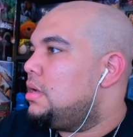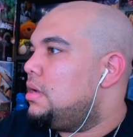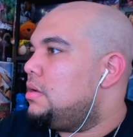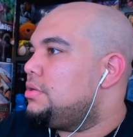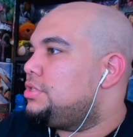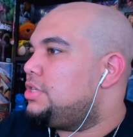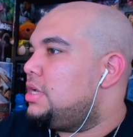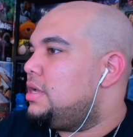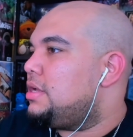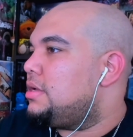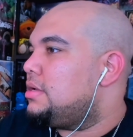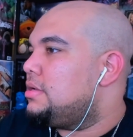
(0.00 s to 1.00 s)
Oh, shit.
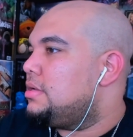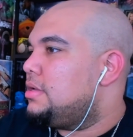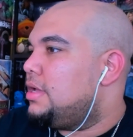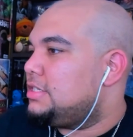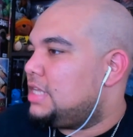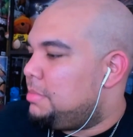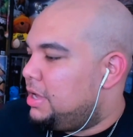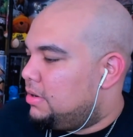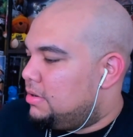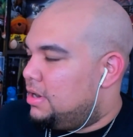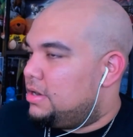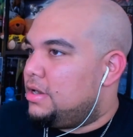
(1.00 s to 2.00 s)
Is that Michael Clark